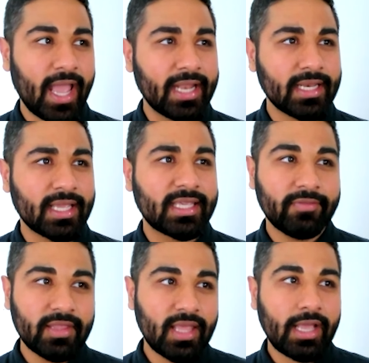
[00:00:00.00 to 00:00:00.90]
And
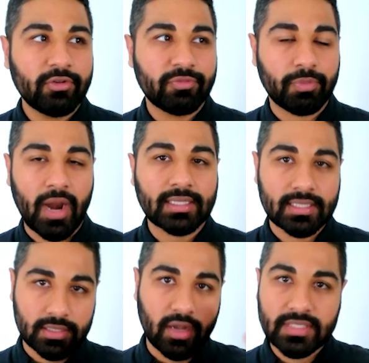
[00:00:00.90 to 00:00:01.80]
given that you've
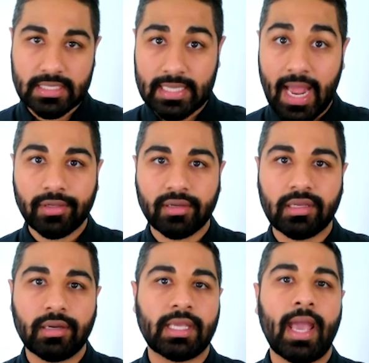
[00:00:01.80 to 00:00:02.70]
practiced, obviously now you're
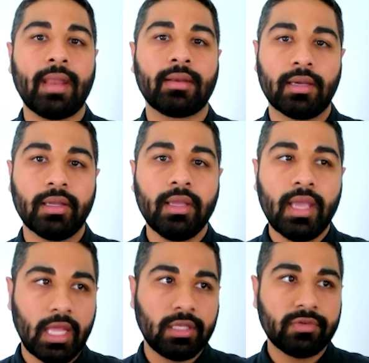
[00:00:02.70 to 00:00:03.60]
here in Canada
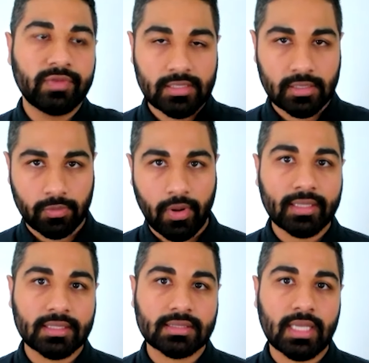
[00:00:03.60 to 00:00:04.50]
and you've done some
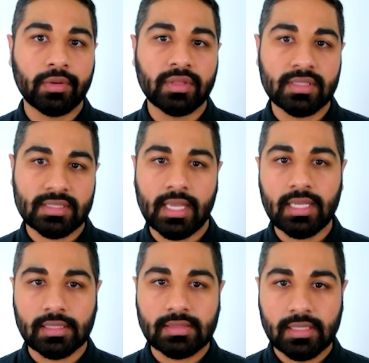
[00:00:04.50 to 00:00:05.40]
practice out in the
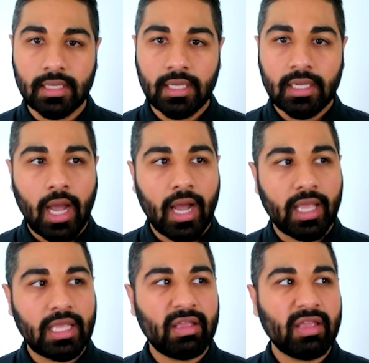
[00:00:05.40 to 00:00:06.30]
States,
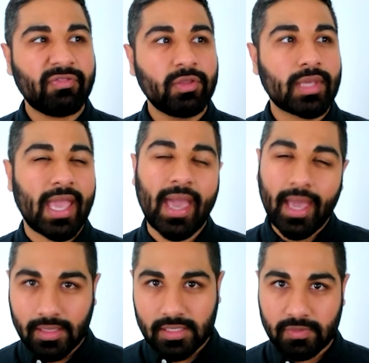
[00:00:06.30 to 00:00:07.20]
if you
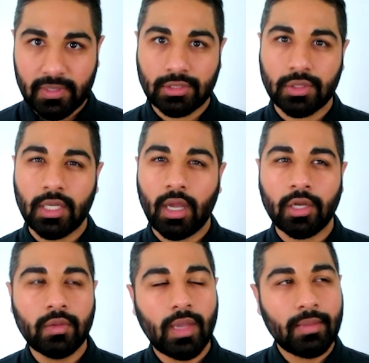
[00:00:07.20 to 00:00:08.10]
can speak to it,
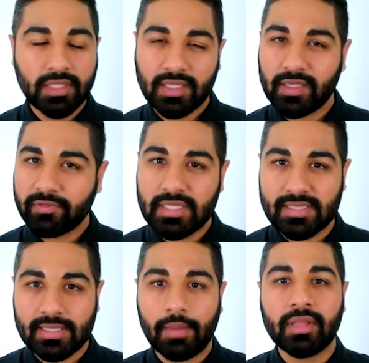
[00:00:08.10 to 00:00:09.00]
are you able to give me
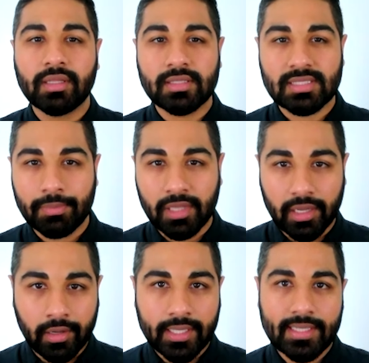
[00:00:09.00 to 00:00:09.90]
some of the
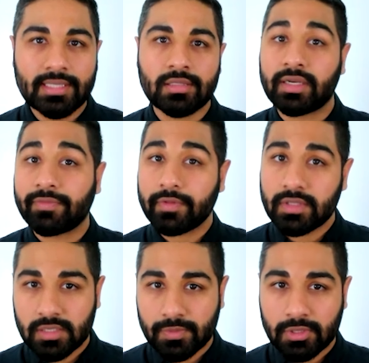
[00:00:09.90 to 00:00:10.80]
similarities or
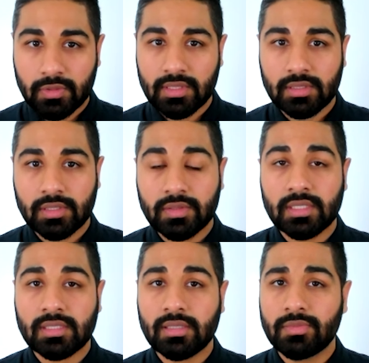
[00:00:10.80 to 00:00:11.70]
differences between the two
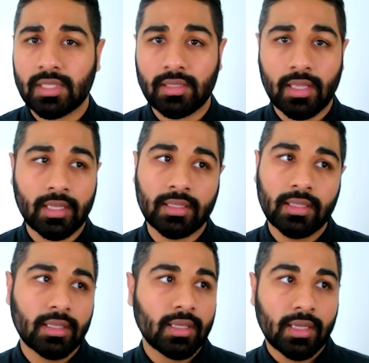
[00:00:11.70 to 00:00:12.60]
systems? And then
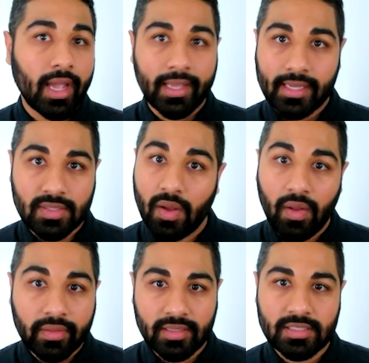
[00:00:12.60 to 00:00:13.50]
I guess
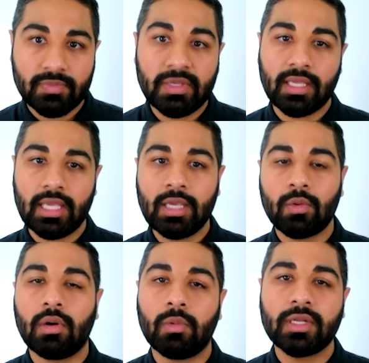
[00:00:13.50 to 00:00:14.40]
all things being
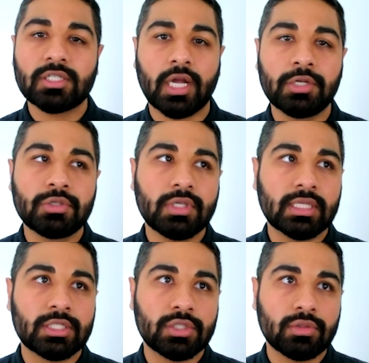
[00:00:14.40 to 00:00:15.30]
equal, which country
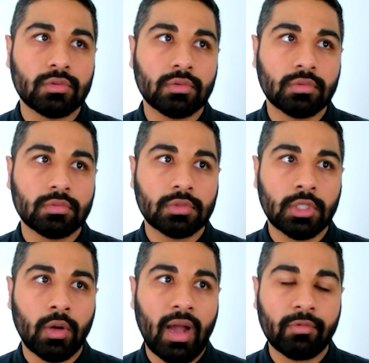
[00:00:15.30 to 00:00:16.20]
did you
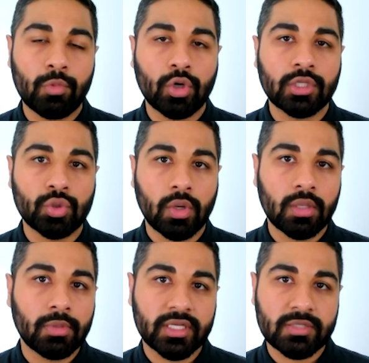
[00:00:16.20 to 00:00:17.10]
have a more
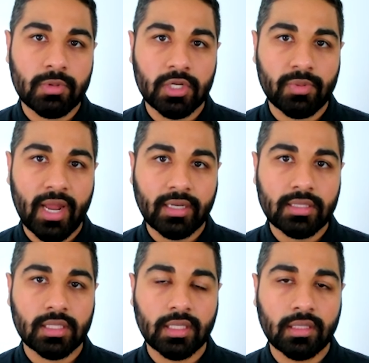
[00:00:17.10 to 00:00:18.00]
enjoyable experience
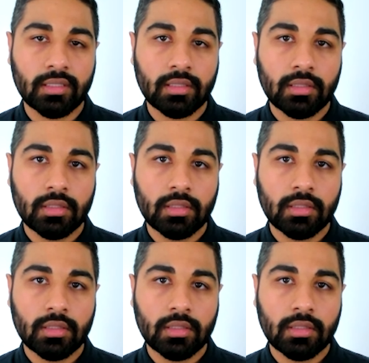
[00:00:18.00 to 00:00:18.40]
practicing in?